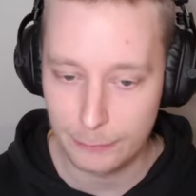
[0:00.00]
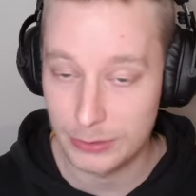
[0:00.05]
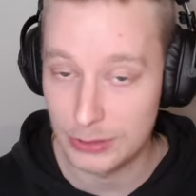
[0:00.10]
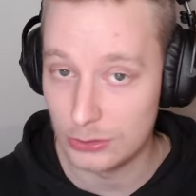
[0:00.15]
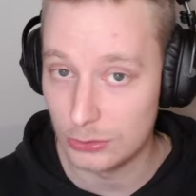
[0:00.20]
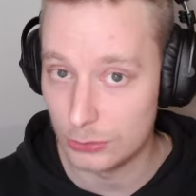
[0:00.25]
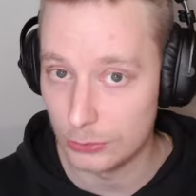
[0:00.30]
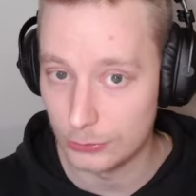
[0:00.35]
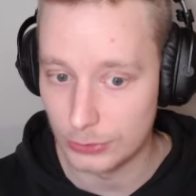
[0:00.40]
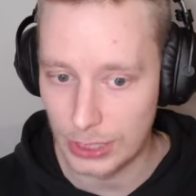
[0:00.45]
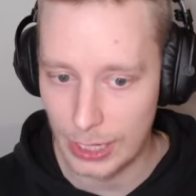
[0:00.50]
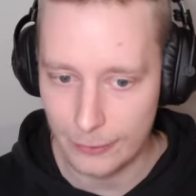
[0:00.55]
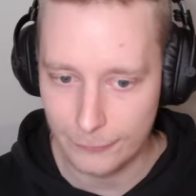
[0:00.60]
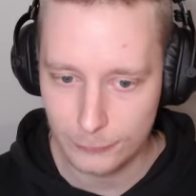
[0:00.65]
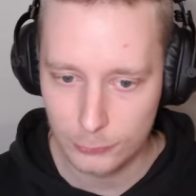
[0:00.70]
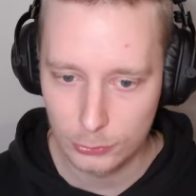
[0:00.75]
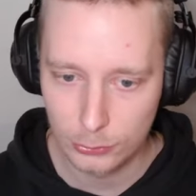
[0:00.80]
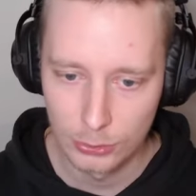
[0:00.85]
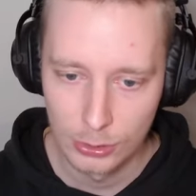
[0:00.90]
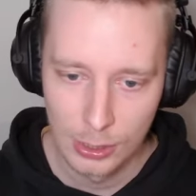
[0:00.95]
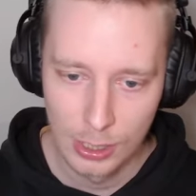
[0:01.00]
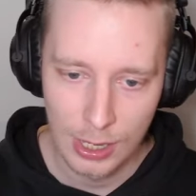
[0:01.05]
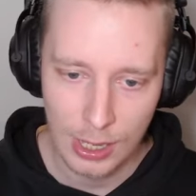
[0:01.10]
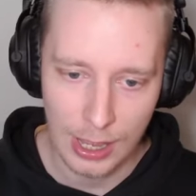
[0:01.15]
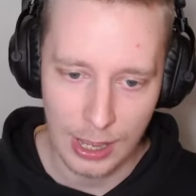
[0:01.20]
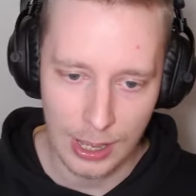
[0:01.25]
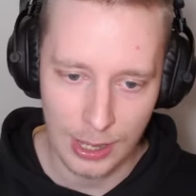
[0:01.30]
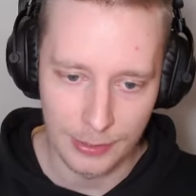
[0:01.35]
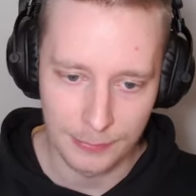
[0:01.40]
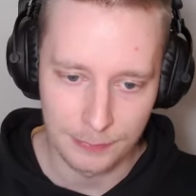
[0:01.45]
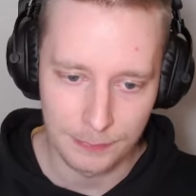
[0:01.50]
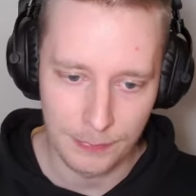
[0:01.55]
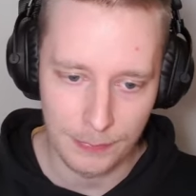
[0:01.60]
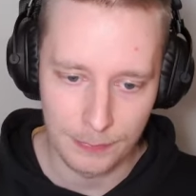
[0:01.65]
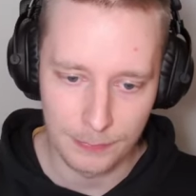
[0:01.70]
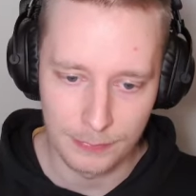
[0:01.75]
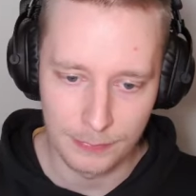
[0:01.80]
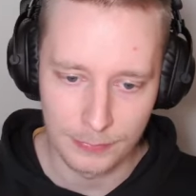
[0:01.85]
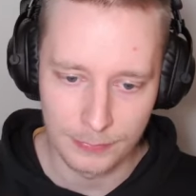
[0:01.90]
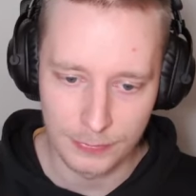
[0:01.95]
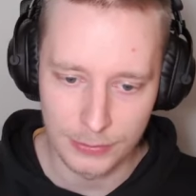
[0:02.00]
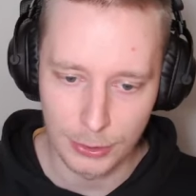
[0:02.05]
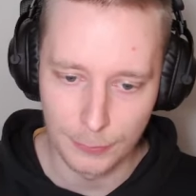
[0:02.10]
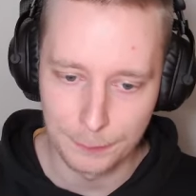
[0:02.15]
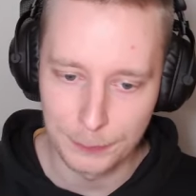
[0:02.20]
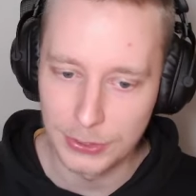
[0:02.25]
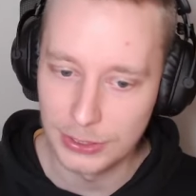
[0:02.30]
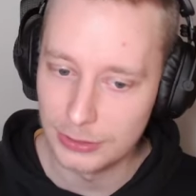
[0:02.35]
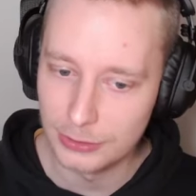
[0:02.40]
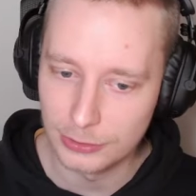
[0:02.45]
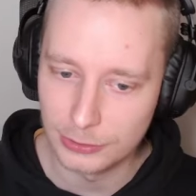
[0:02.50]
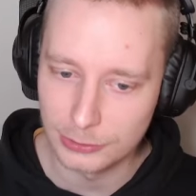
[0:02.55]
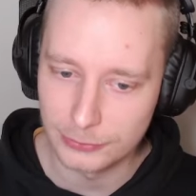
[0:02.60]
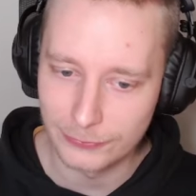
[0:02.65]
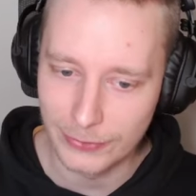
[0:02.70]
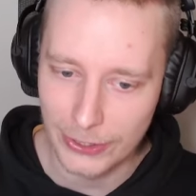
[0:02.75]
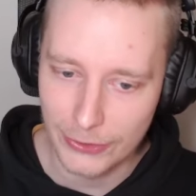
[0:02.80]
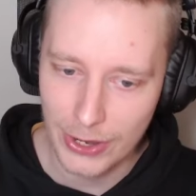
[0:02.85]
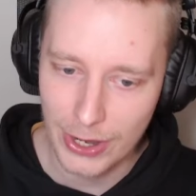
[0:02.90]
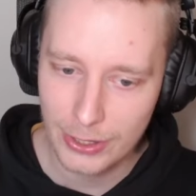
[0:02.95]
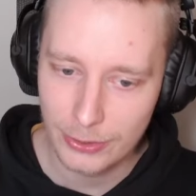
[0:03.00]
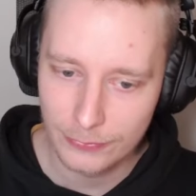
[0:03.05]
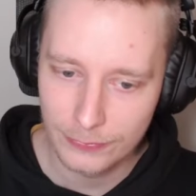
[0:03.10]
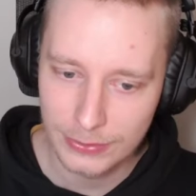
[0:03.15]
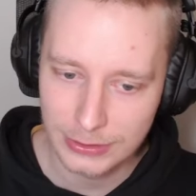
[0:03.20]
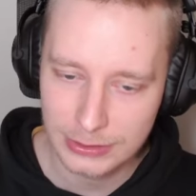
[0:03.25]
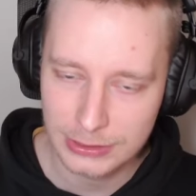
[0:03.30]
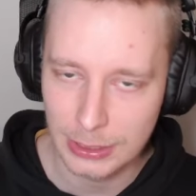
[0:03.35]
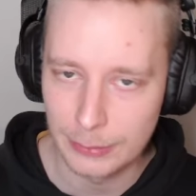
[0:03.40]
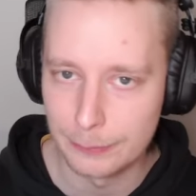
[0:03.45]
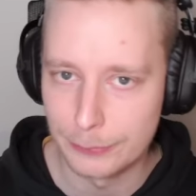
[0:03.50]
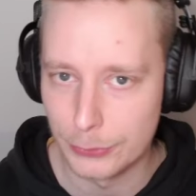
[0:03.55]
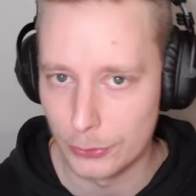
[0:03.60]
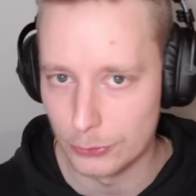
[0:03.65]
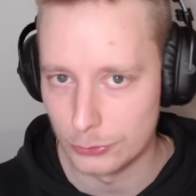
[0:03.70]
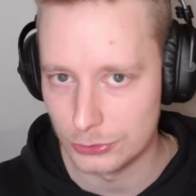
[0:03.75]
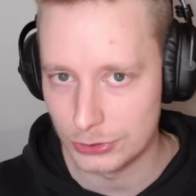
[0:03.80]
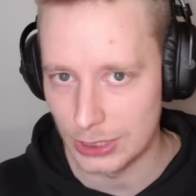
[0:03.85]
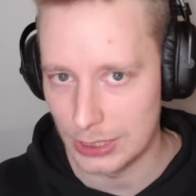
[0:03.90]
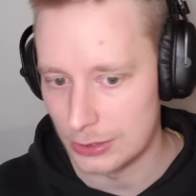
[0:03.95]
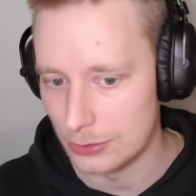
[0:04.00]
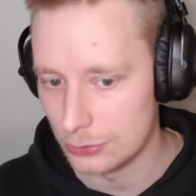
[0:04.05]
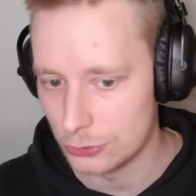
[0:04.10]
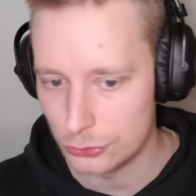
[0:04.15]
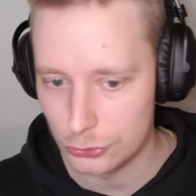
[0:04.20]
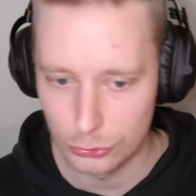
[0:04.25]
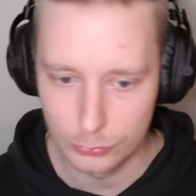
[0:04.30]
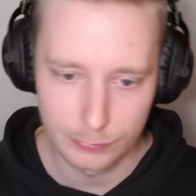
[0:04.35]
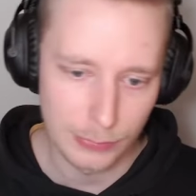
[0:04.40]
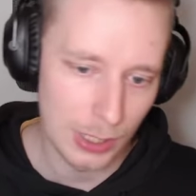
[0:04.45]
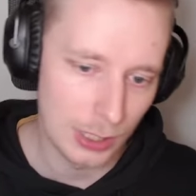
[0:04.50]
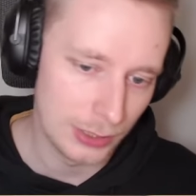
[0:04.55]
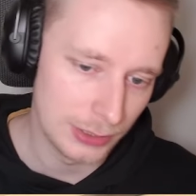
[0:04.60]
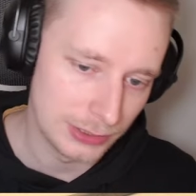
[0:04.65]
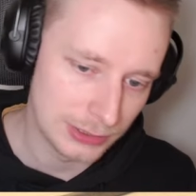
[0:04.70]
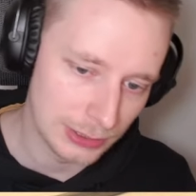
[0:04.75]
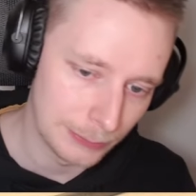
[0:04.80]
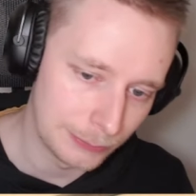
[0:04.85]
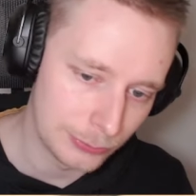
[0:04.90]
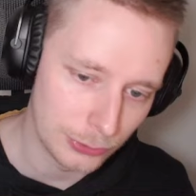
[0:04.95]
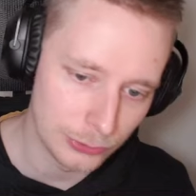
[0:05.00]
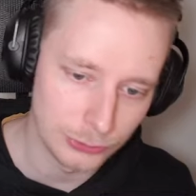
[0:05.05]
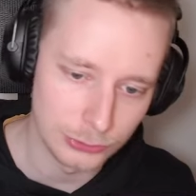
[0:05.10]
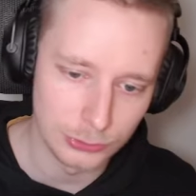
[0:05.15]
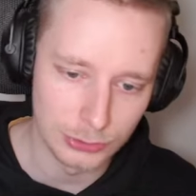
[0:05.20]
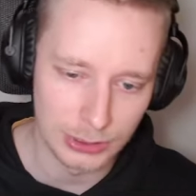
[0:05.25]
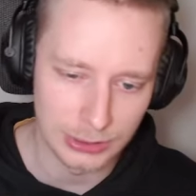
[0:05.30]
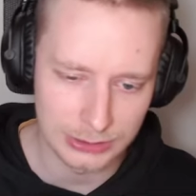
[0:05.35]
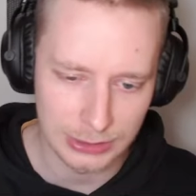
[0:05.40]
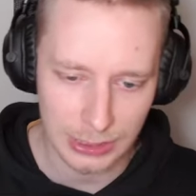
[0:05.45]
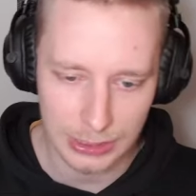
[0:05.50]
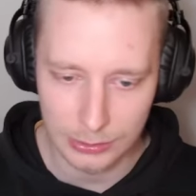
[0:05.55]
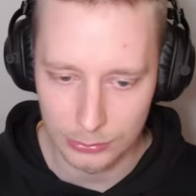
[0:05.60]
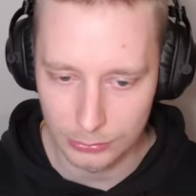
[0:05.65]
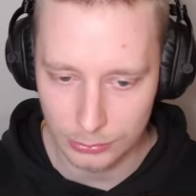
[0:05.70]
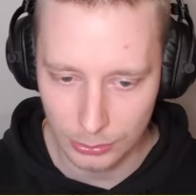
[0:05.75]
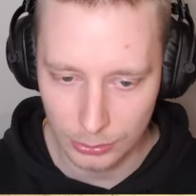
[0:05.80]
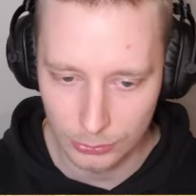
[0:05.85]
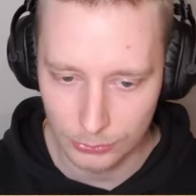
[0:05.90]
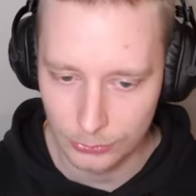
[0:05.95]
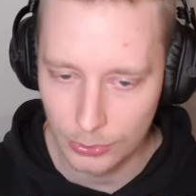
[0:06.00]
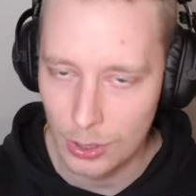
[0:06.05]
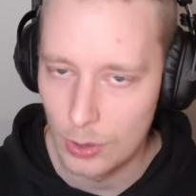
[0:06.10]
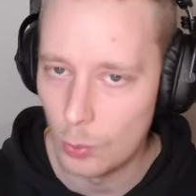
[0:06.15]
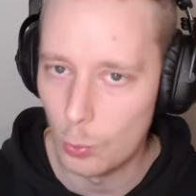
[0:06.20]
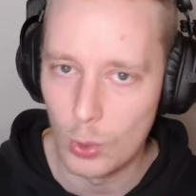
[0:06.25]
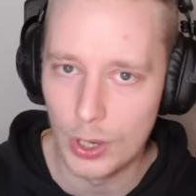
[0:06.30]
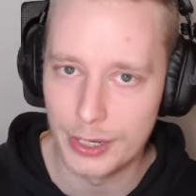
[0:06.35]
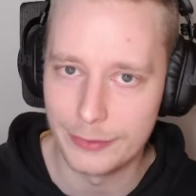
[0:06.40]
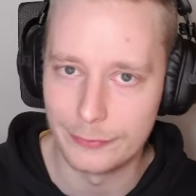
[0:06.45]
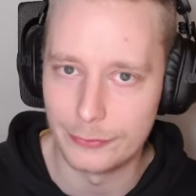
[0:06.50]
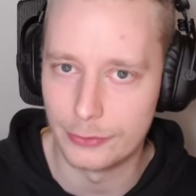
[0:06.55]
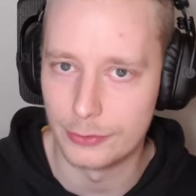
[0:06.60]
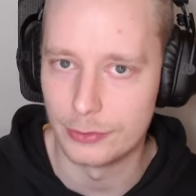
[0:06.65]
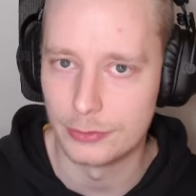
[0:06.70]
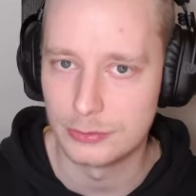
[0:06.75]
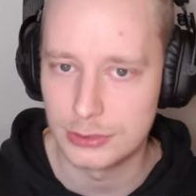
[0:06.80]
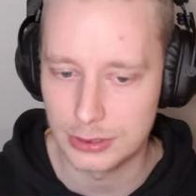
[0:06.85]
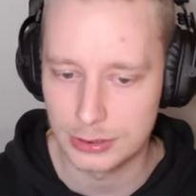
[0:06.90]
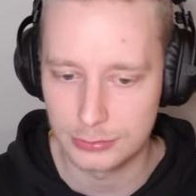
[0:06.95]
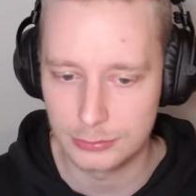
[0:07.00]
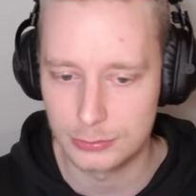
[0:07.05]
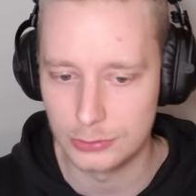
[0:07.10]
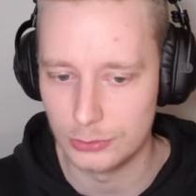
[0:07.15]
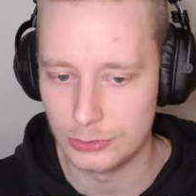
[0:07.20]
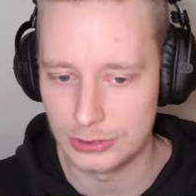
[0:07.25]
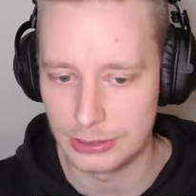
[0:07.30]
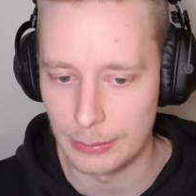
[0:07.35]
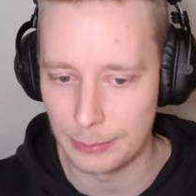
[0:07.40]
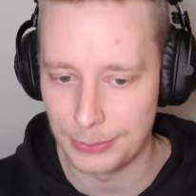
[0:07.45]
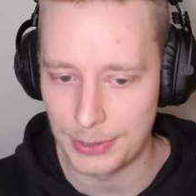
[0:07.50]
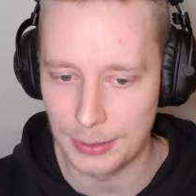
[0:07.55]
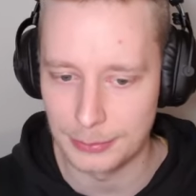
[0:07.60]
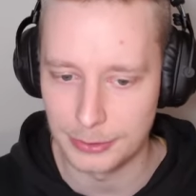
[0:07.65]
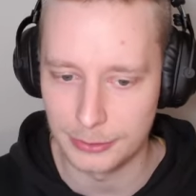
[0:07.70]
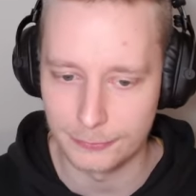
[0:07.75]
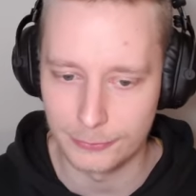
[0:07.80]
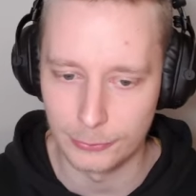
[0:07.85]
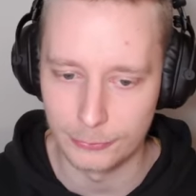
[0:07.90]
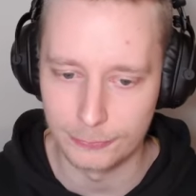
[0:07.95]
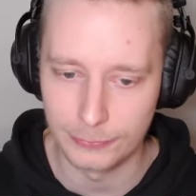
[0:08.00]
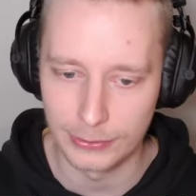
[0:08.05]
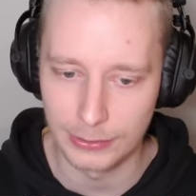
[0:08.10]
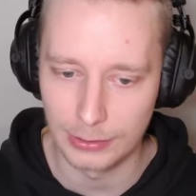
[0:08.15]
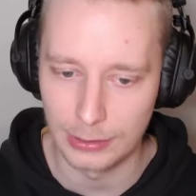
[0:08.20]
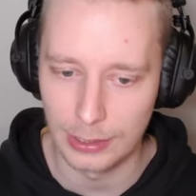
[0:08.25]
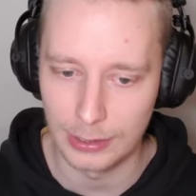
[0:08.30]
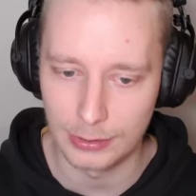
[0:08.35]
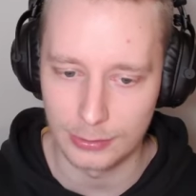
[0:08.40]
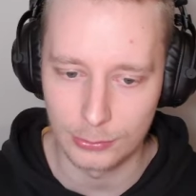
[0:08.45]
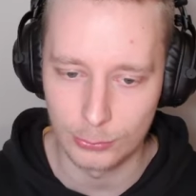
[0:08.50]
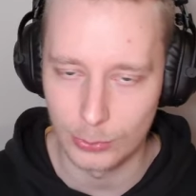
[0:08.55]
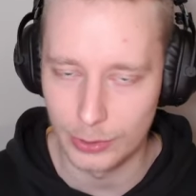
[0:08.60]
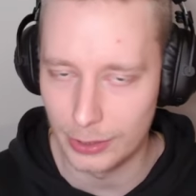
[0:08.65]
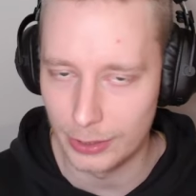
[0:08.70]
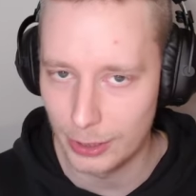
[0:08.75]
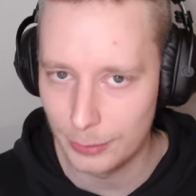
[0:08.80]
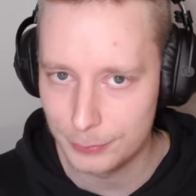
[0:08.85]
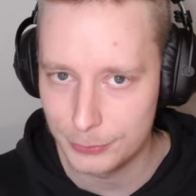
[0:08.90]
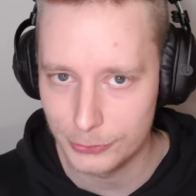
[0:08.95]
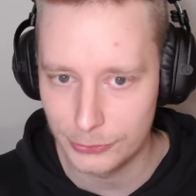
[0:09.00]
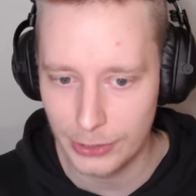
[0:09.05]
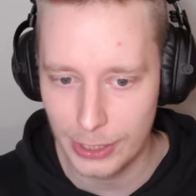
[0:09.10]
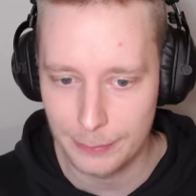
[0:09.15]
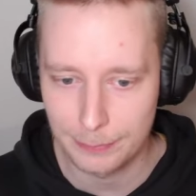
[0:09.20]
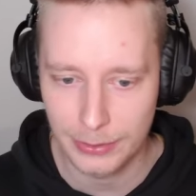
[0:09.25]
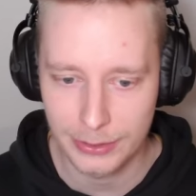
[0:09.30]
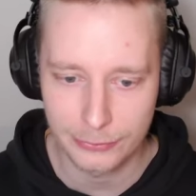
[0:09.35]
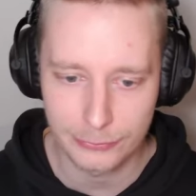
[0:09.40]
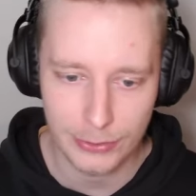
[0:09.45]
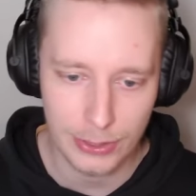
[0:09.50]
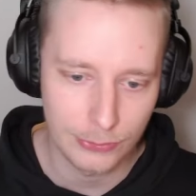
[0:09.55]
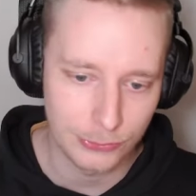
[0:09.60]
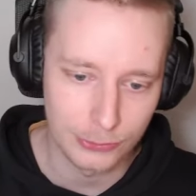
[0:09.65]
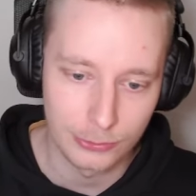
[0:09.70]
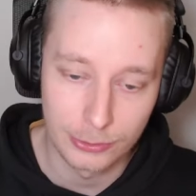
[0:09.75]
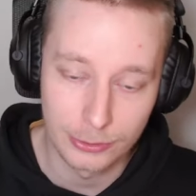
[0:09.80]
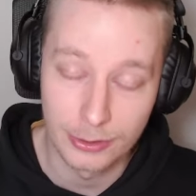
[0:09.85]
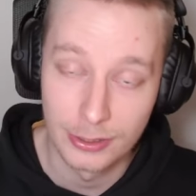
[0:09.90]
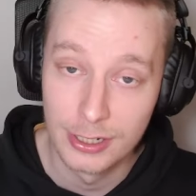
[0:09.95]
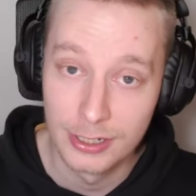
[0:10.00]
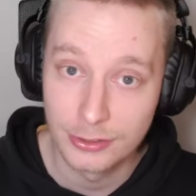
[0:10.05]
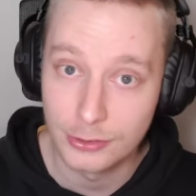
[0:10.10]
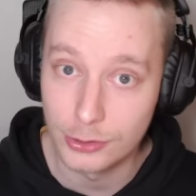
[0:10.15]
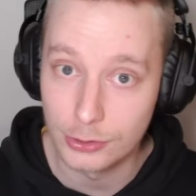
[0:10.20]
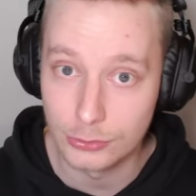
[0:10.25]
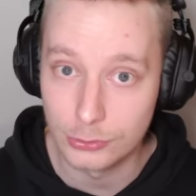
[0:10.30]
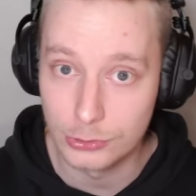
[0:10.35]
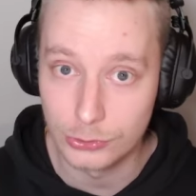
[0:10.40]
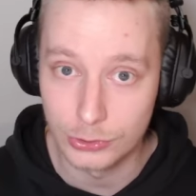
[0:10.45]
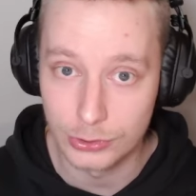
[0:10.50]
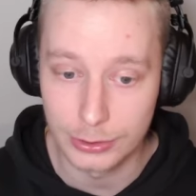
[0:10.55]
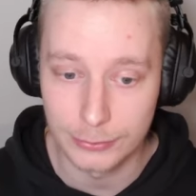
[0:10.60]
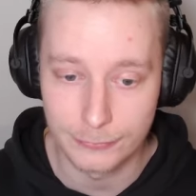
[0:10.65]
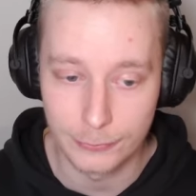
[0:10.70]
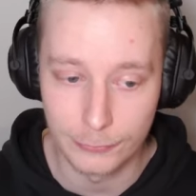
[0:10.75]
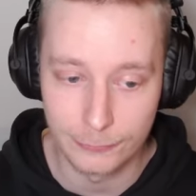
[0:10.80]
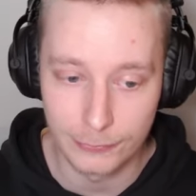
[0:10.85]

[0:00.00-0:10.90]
but you don't have to. The opinions vary on this. Some pros say you should molly, some pros say you don't. Whatever, just do it sometimes if you feel like you want to help your A player out, or don't do it if you